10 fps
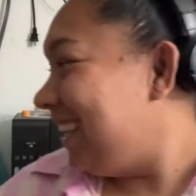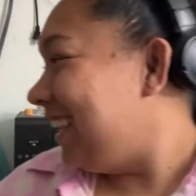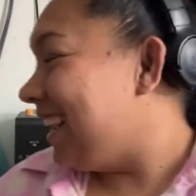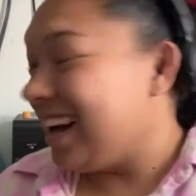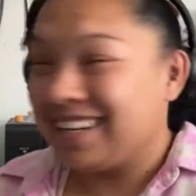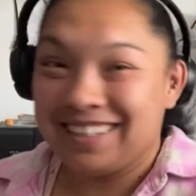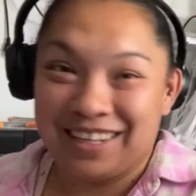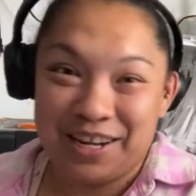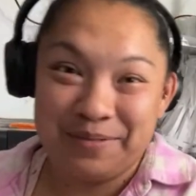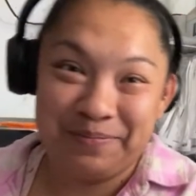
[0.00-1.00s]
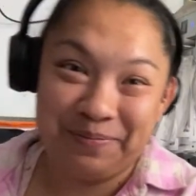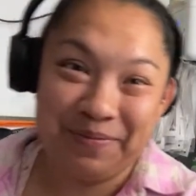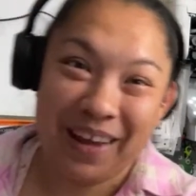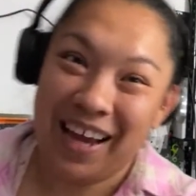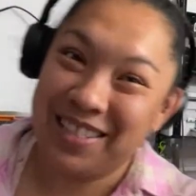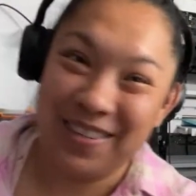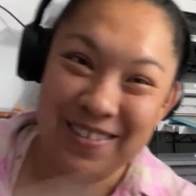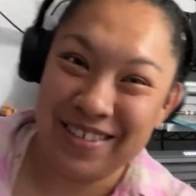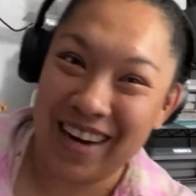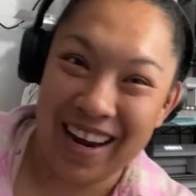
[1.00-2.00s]
Yeah. I told
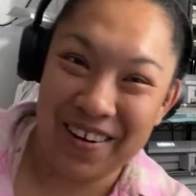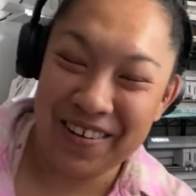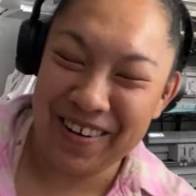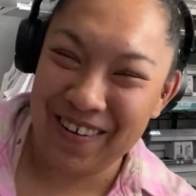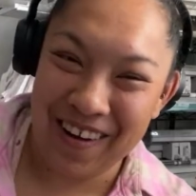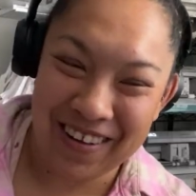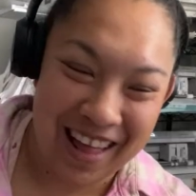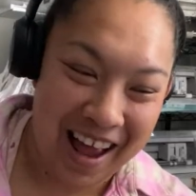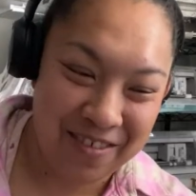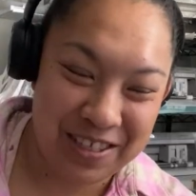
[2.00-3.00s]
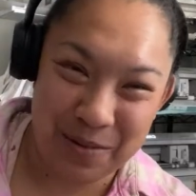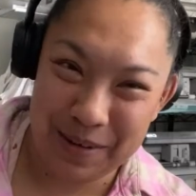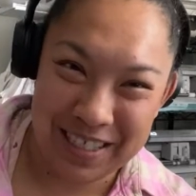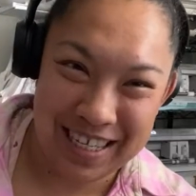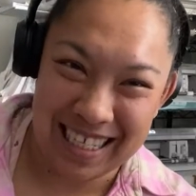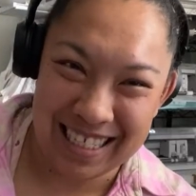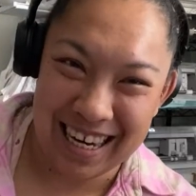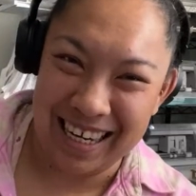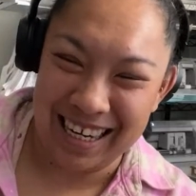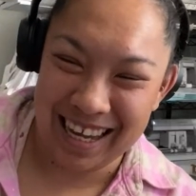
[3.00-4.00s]
you I owe you all. I have so much things
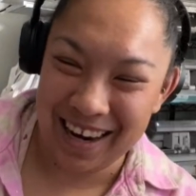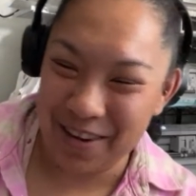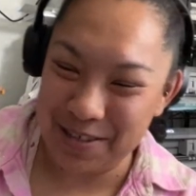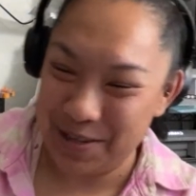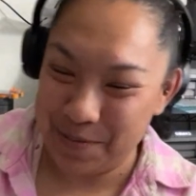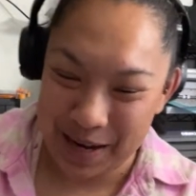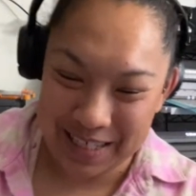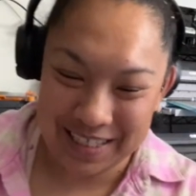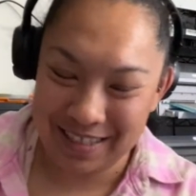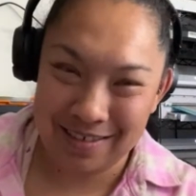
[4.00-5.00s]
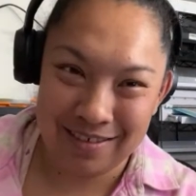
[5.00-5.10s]
I need to get out to you, but I just